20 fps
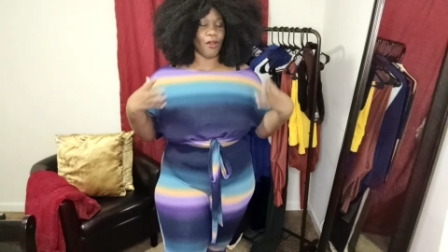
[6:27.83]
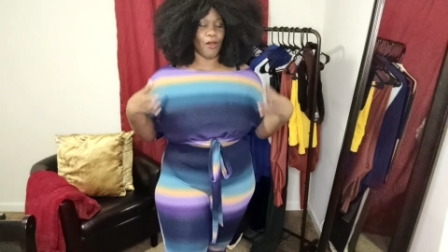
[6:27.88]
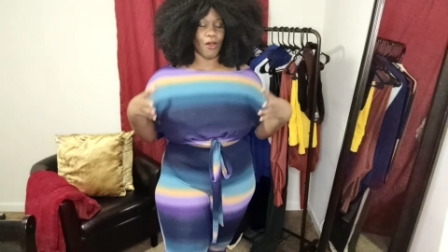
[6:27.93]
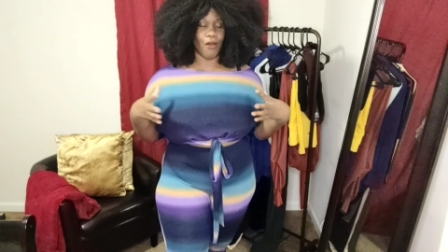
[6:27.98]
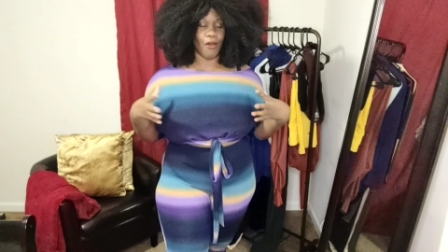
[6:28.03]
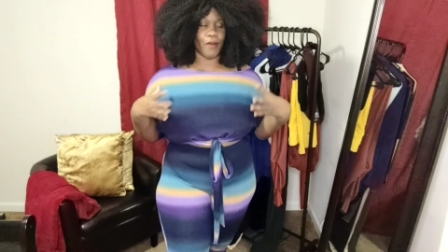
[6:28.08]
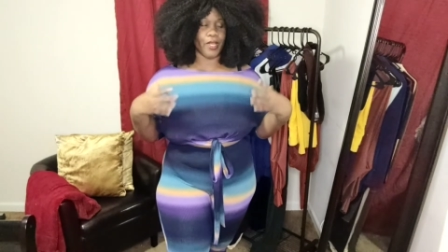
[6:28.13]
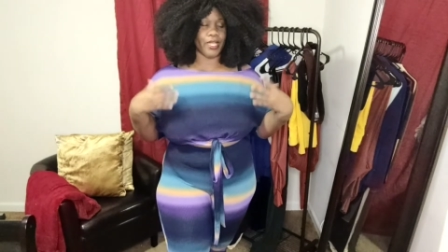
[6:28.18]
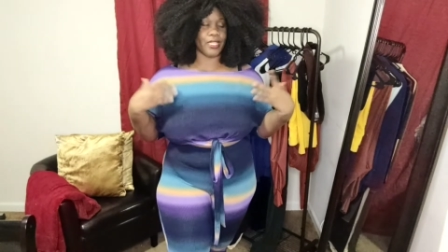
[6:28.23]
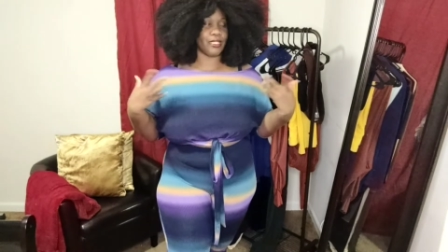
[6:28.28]

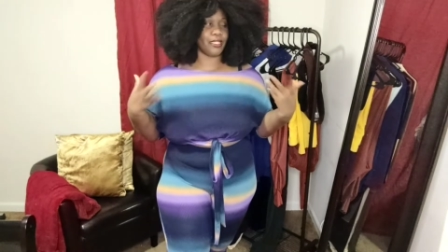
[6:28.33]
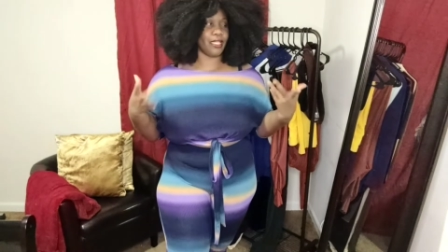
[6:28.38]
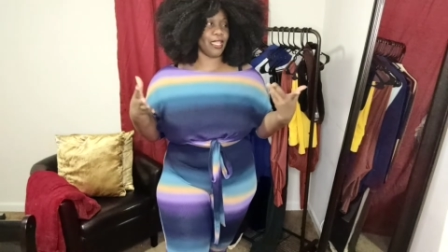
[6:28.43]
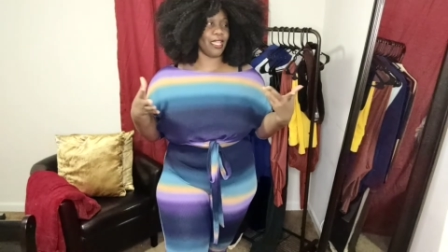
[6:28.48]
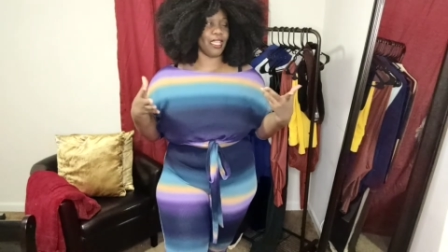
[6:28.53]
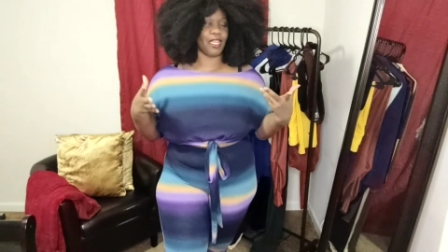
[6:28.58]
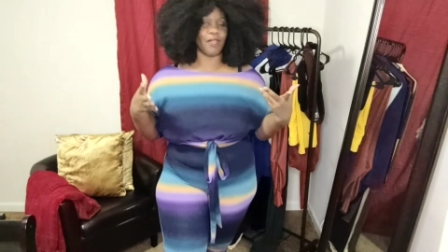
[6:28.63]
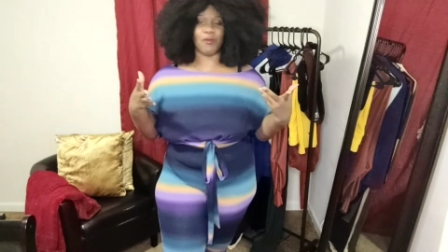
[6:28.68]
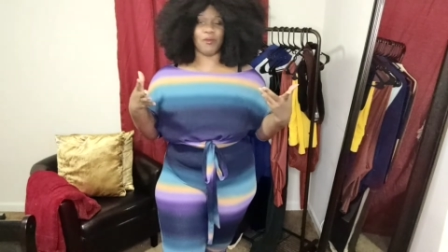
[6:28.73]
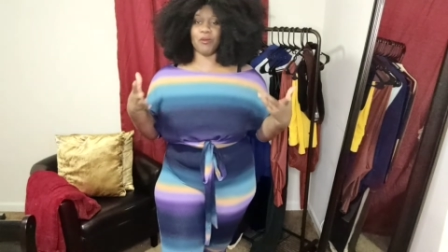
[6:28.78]
always
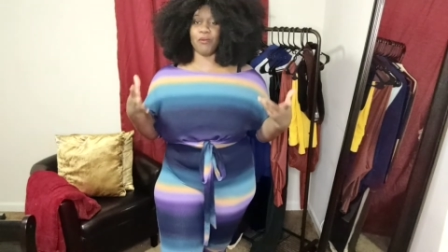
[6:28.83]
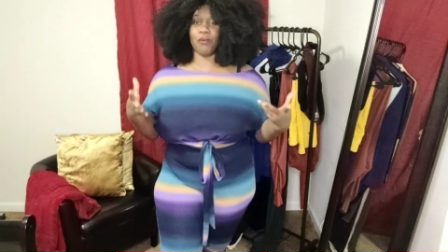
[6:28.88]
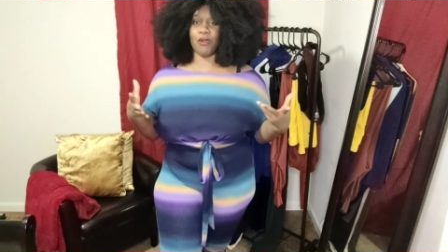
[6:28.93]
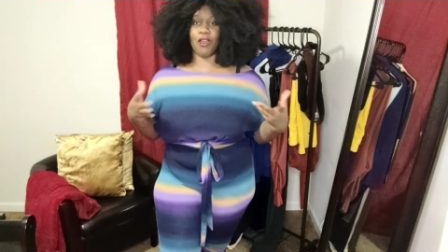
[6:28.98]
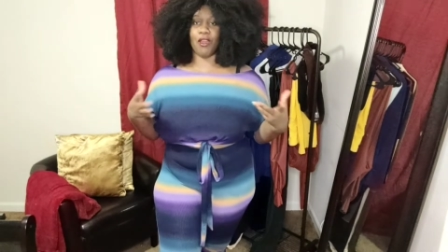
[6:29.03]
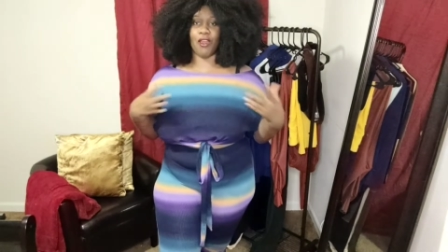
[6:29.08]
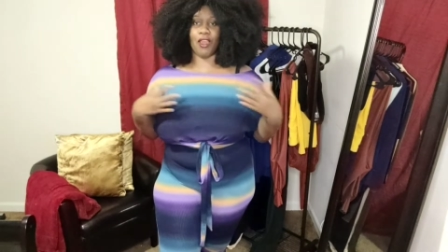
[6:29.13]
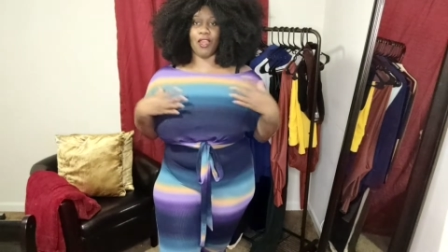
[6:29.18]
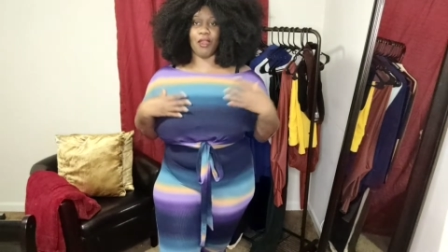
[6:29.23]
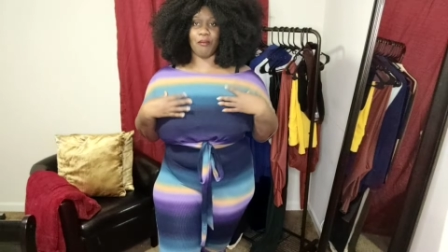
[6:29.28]
take them
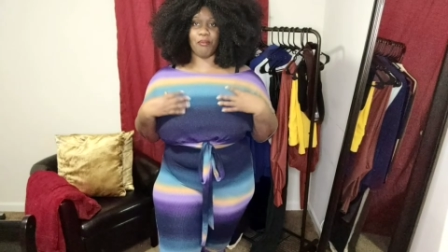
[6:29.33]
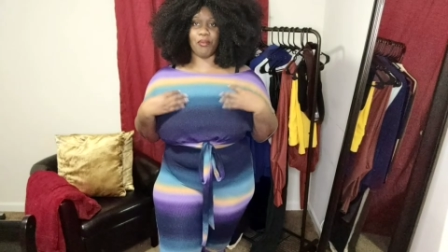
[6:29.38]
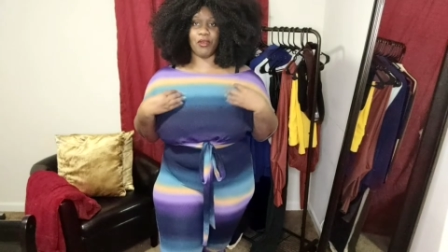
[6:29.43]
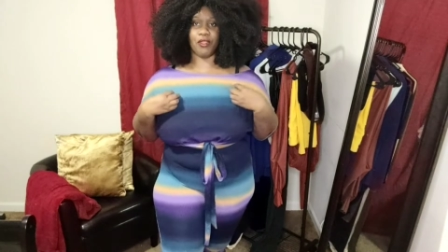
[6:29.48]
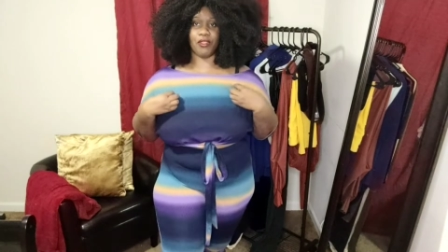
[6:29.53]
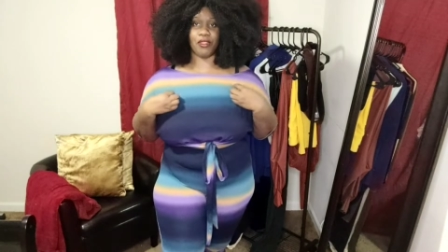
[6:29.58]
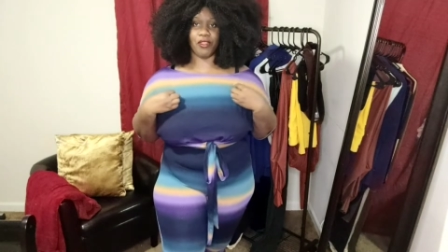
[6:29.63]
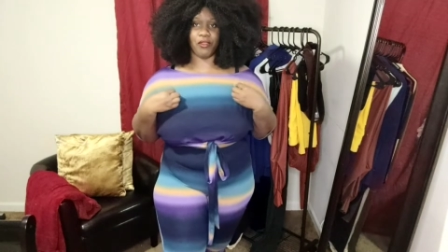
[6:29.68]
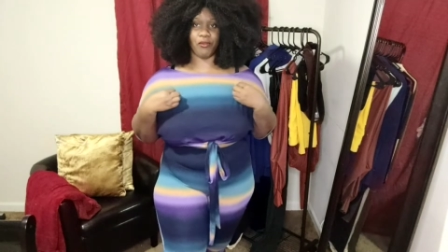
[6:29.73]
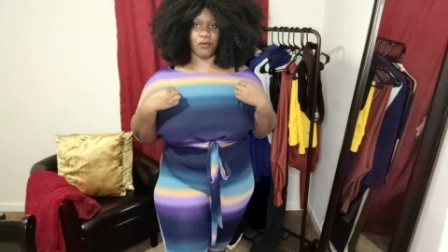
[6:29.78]
apart and
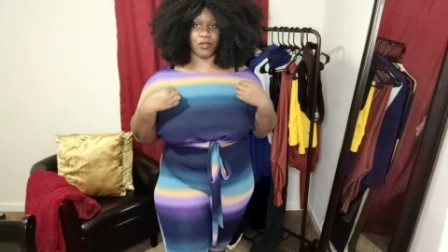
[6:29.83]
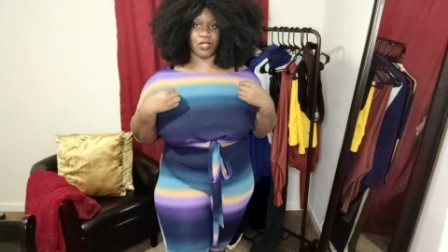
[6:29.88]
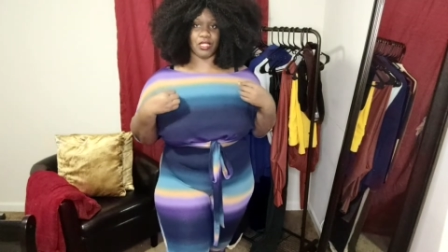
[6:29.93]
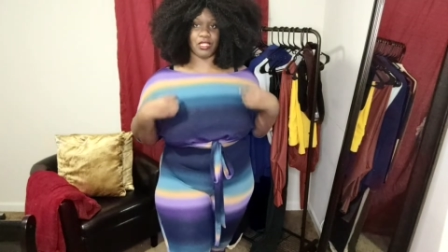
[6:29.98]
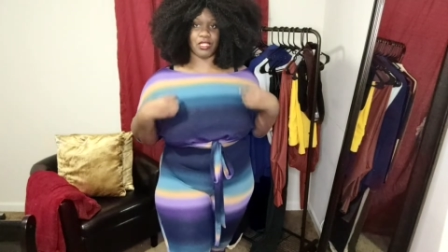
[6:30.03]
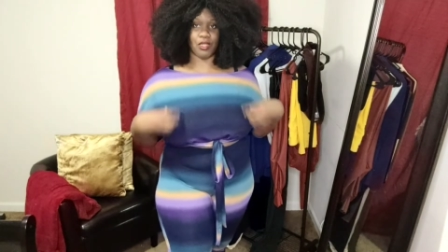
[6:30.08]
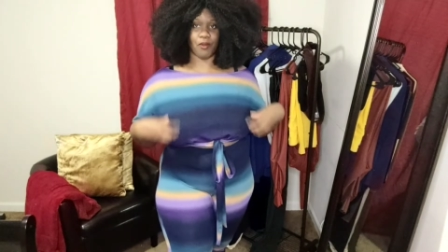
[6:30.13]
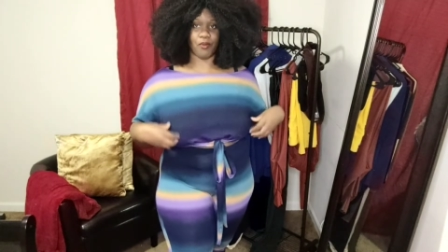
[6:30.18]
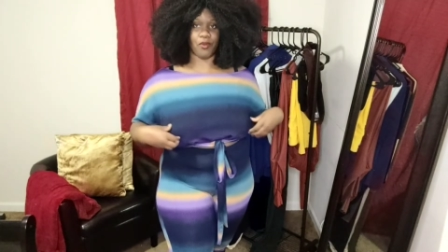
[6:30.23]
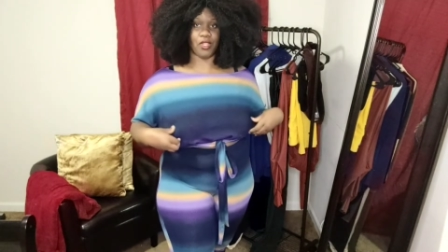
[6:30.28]
put them with
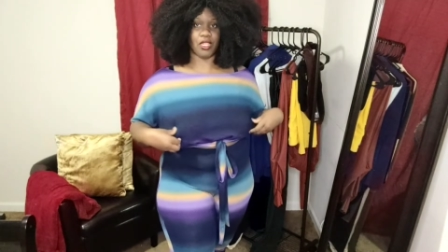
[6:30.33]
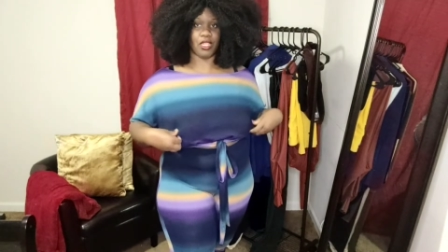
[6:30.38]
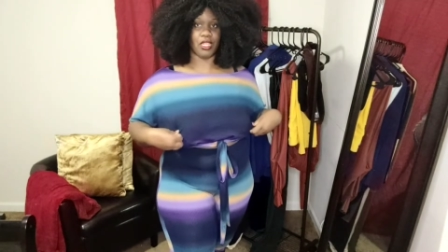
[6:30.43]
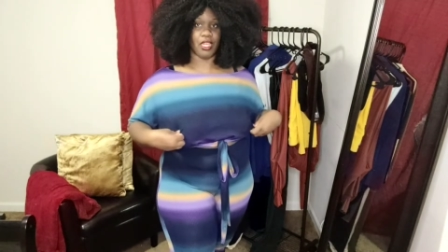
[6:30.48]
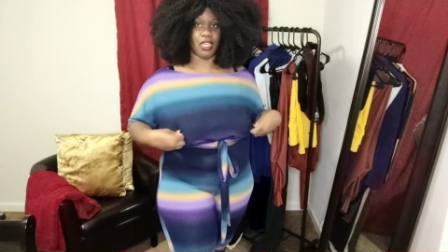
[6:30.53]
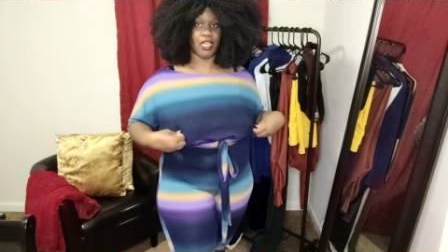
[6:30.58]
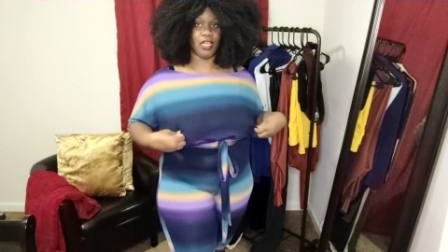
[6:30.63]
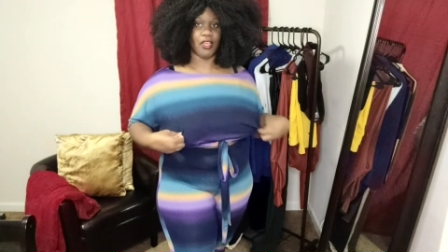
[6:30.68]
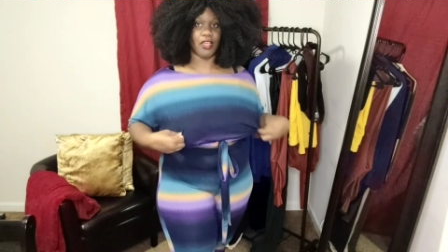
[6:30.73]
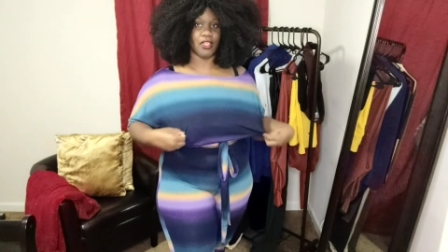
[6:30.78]
something
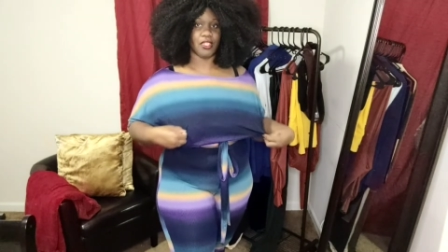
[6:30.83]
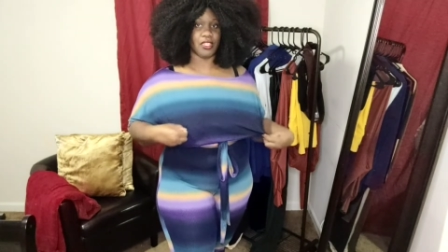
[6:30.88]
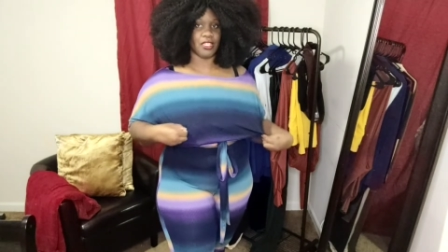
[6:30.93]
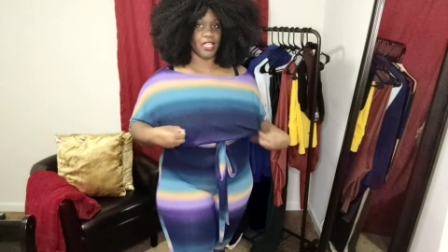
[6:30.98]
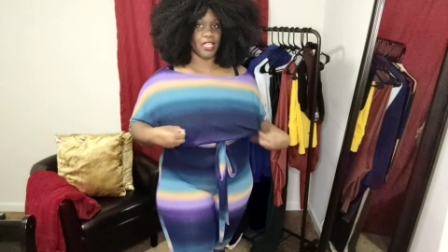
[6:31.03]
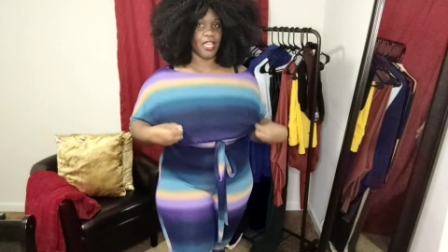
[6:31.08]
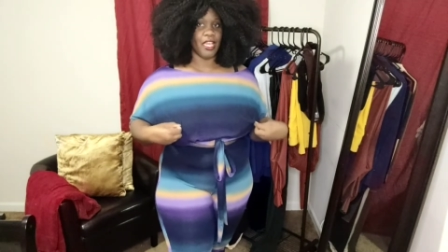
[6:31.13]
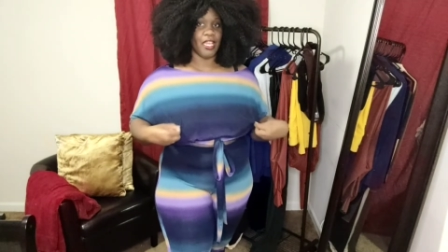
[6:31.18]
else.